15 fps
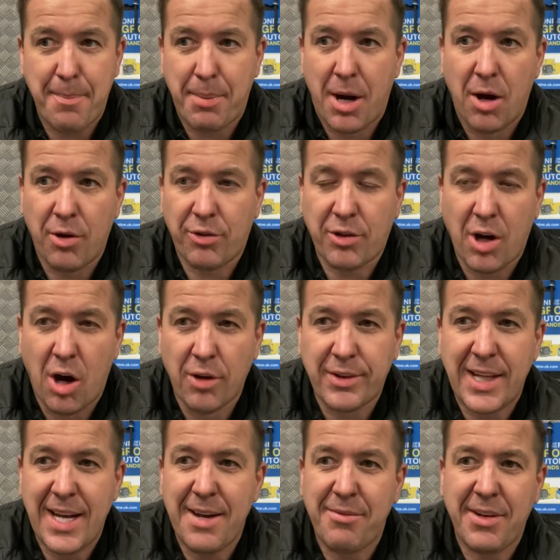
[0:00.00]
parts car
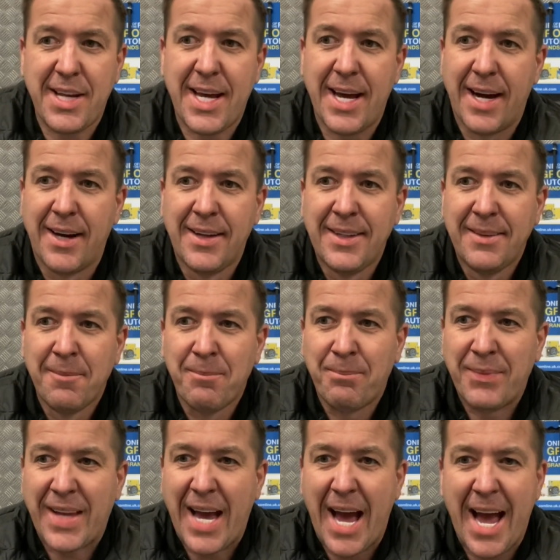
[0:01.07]
delivered here.
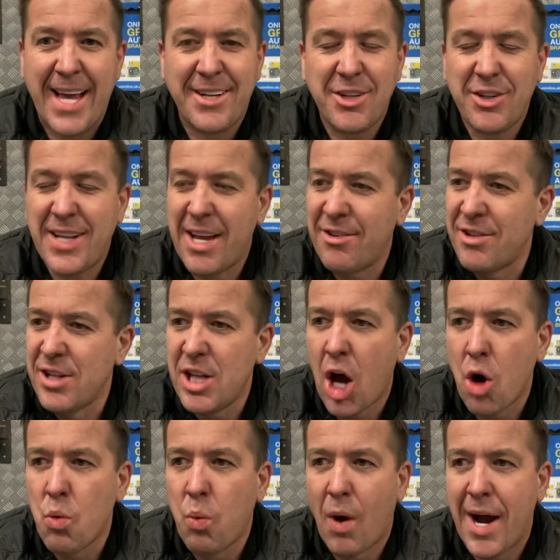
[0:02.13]
And there's
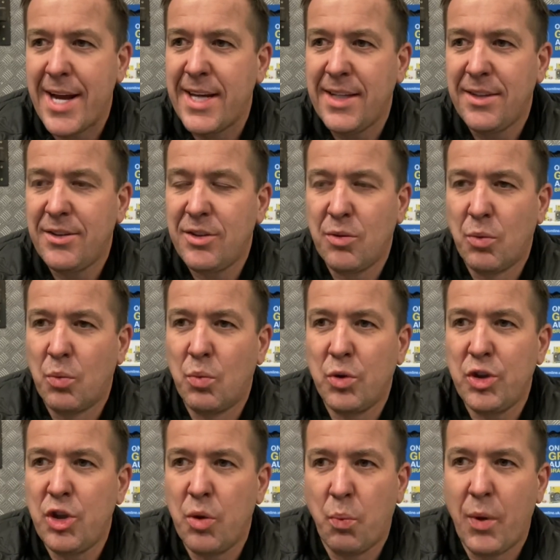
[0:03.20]
no way
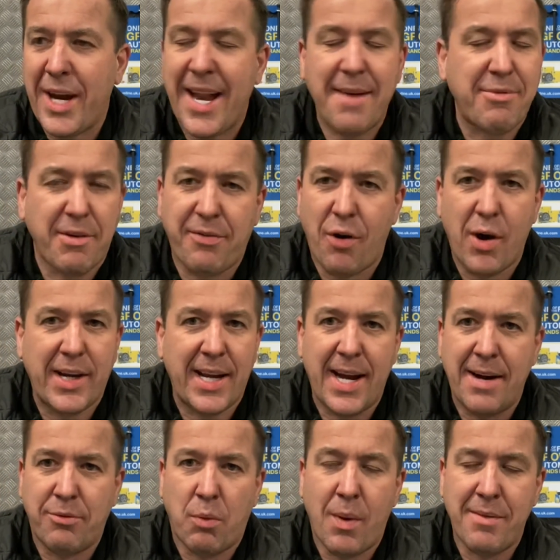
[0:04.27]
we'd ever find
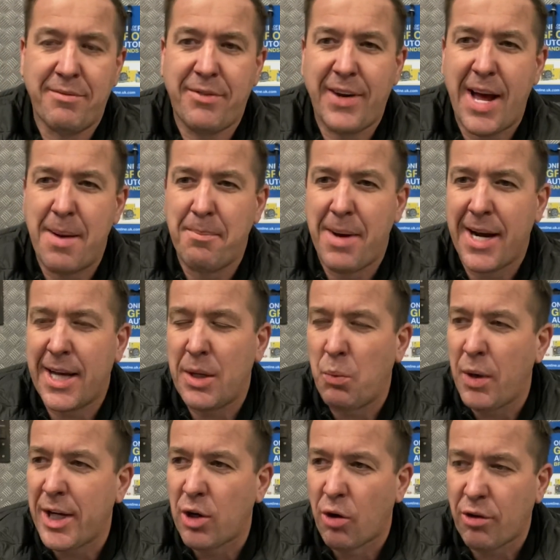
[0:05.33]
another one for that money.
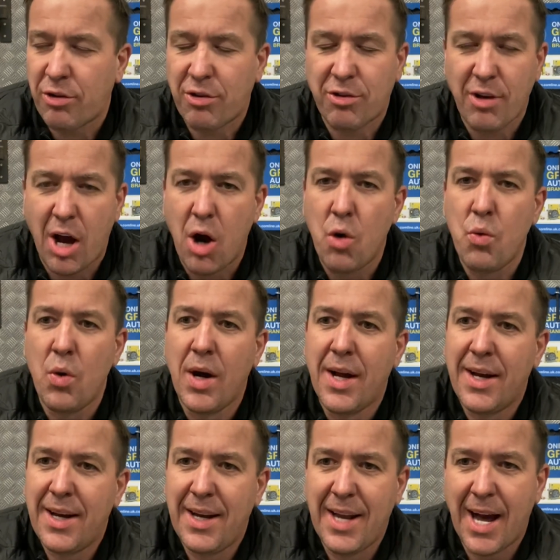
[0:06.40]
We got so
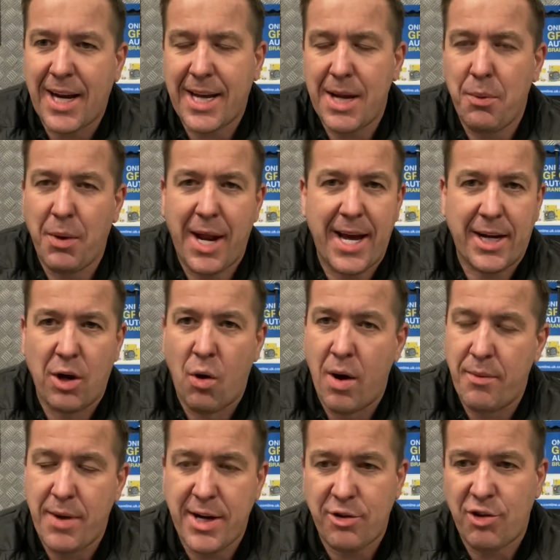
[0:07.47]
lucky with that guy
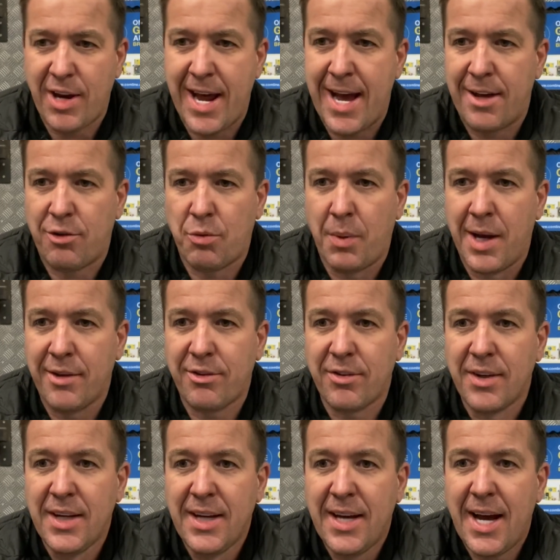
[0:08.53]
reaching out to us,
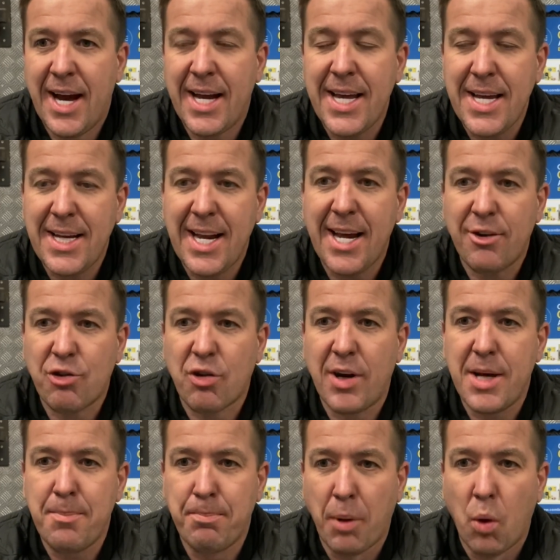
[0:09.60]
and he literally
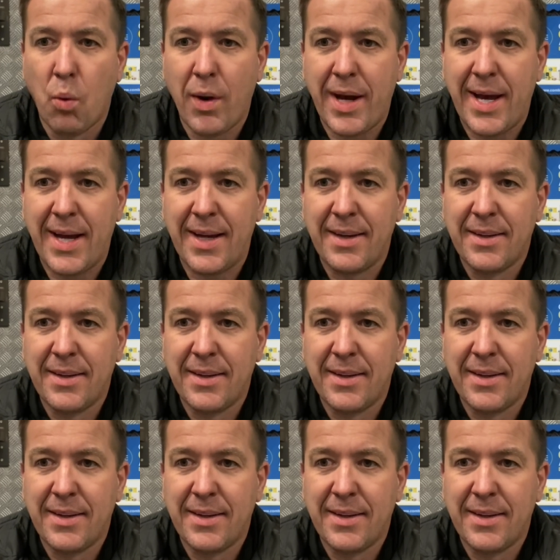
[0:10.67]
bought it